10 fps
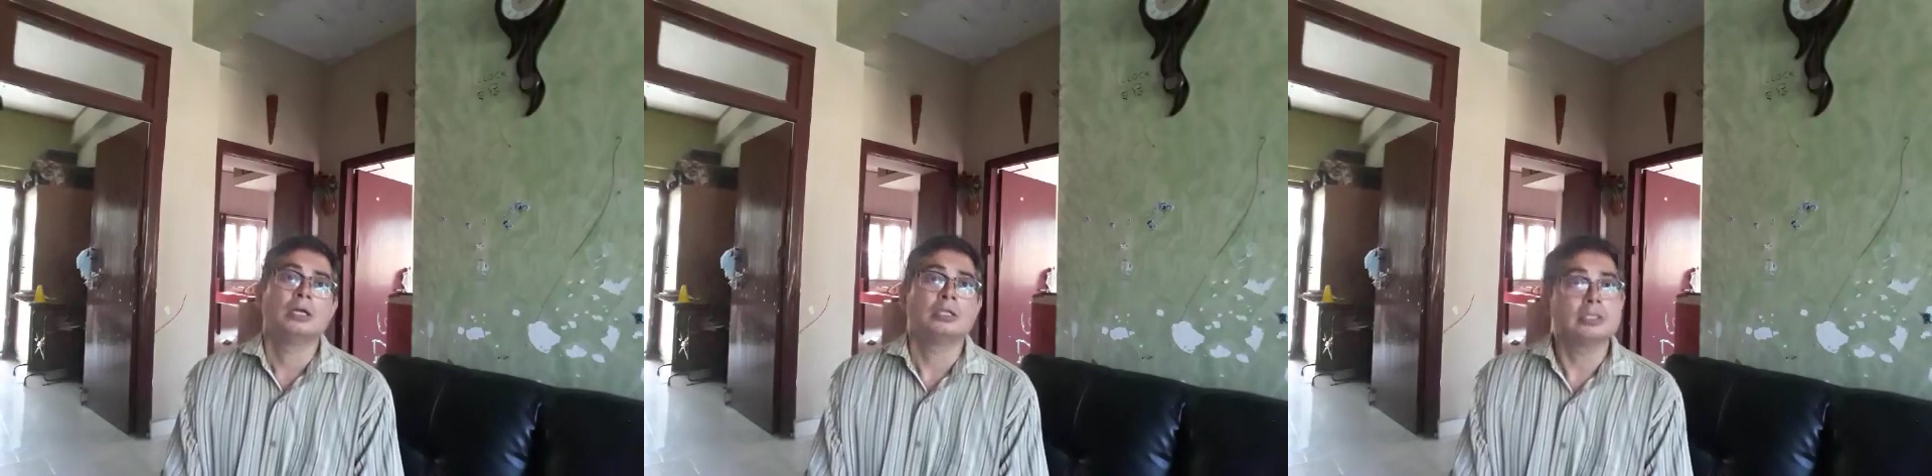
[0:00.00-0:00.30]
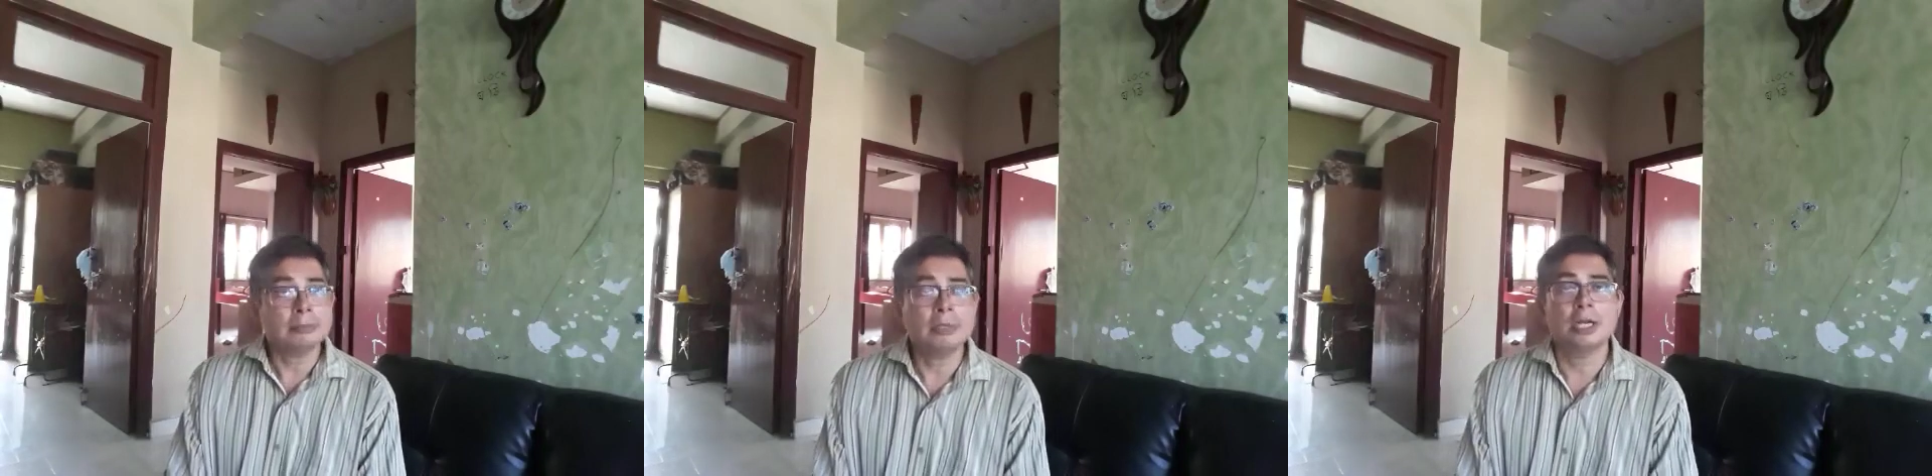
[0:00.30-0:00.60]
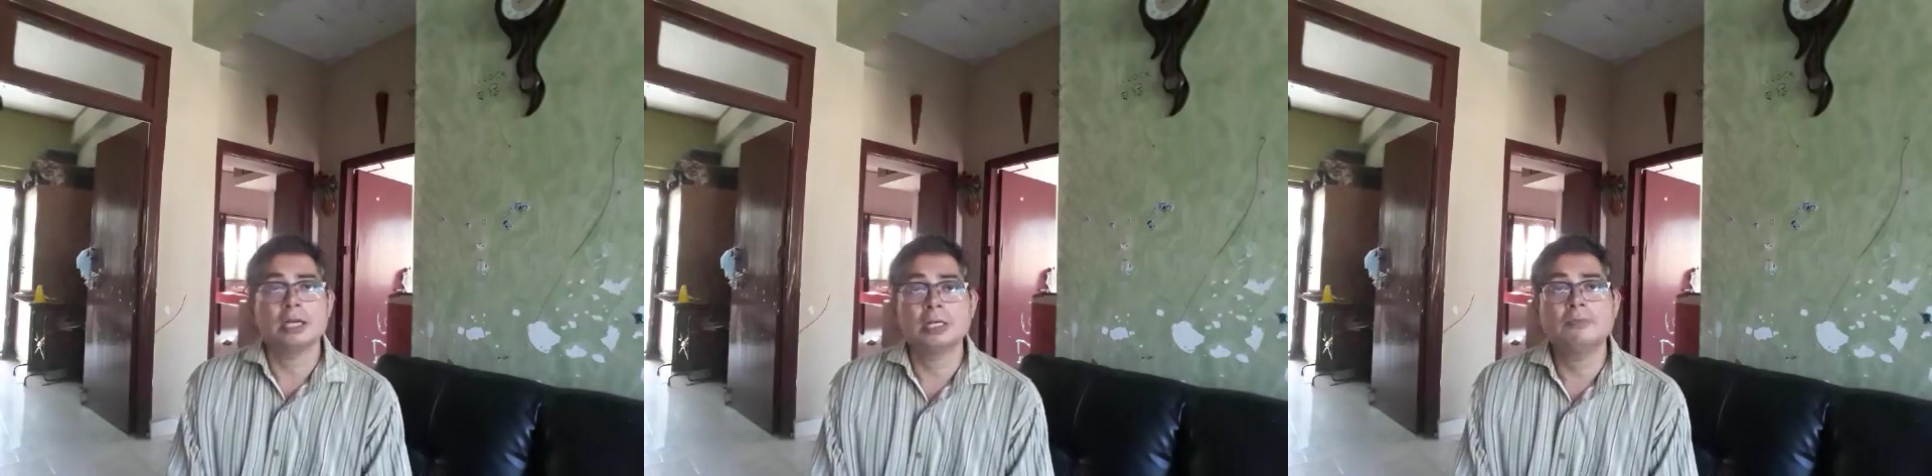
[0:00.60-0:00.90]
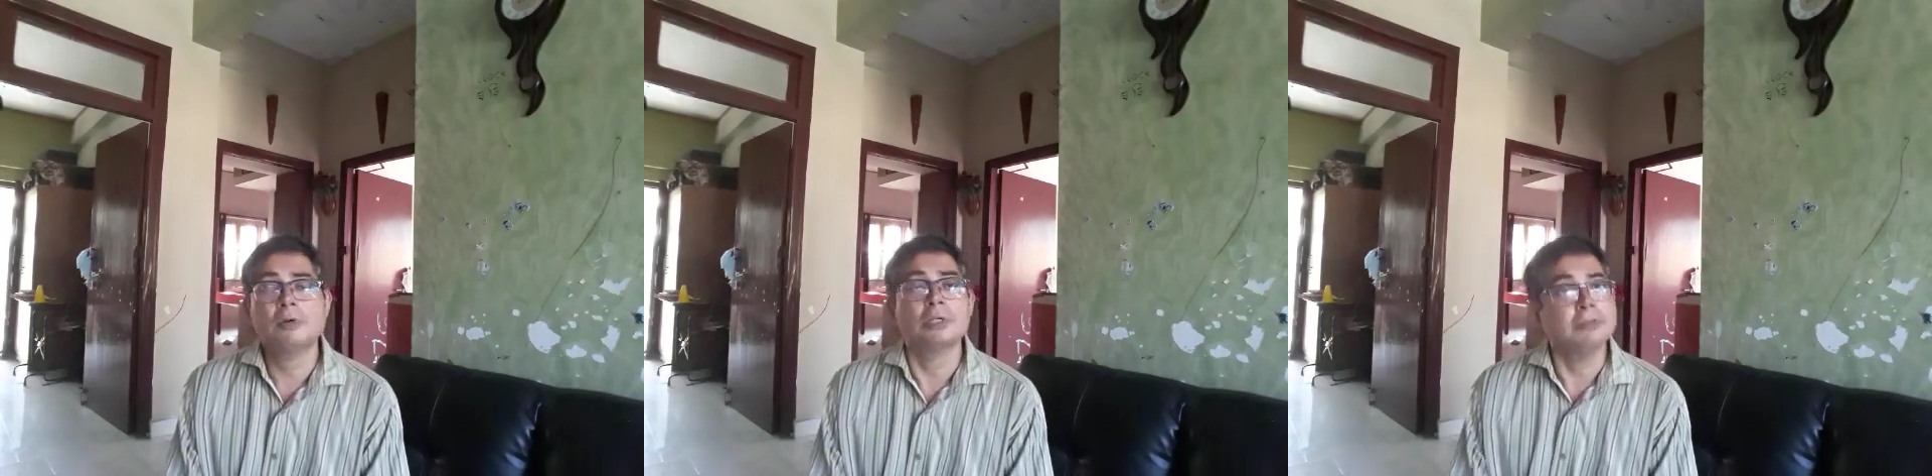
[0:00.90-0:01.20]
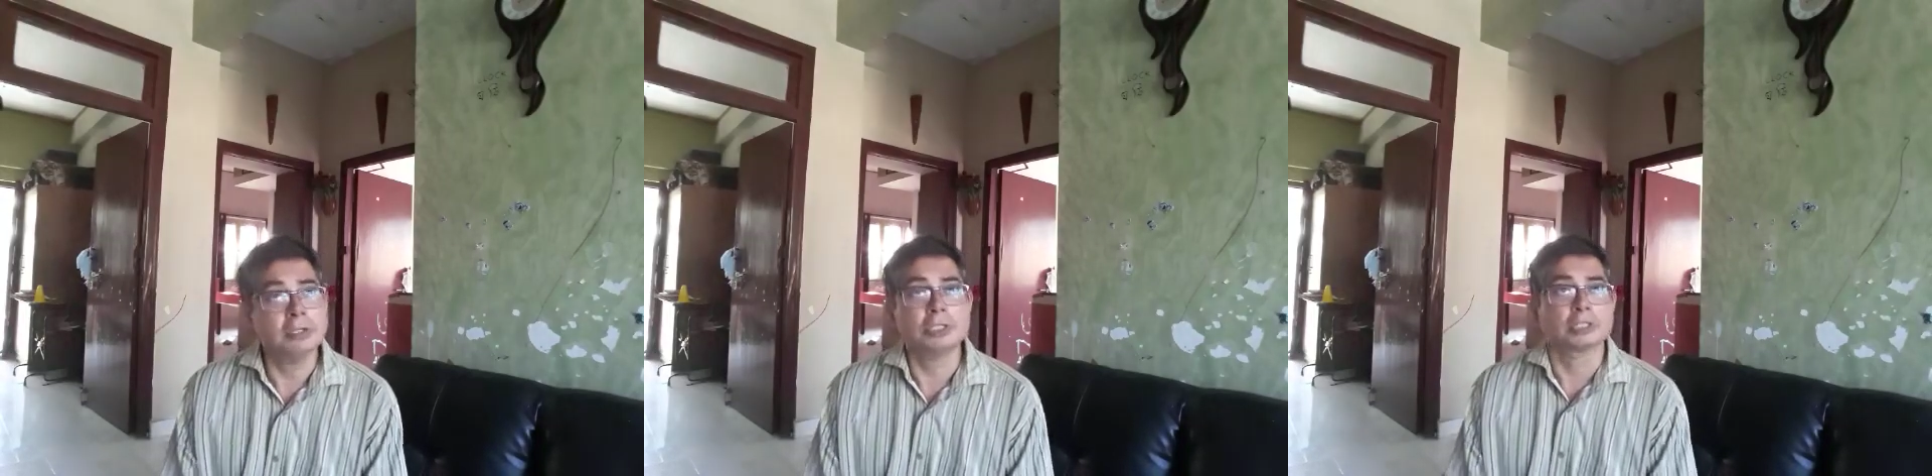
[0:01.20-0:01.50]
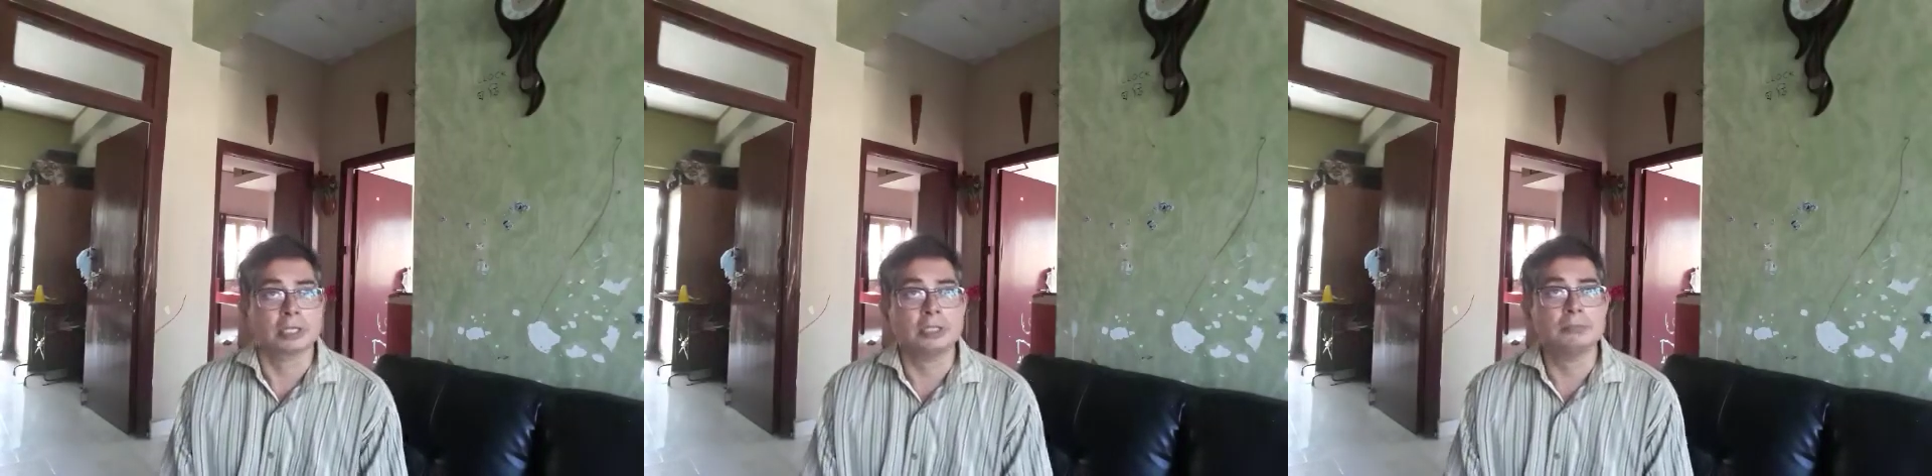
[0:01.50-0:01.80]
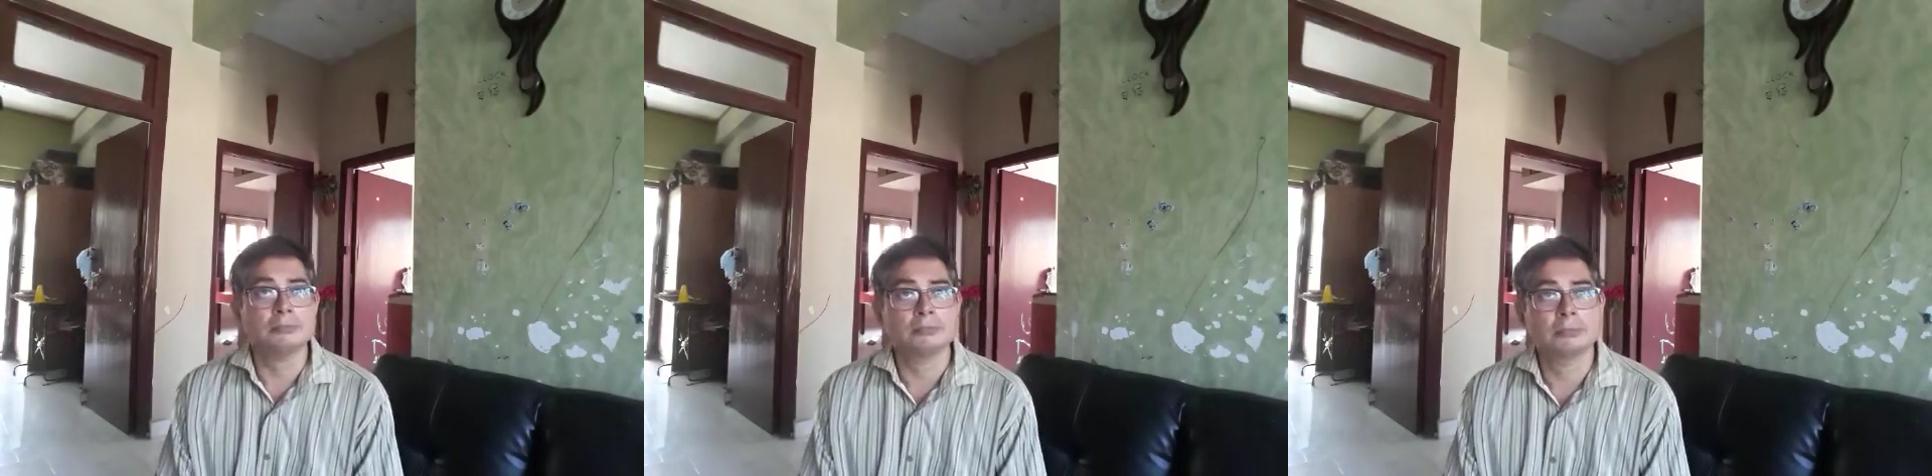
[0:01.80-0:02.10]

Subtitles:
Similarly, for division,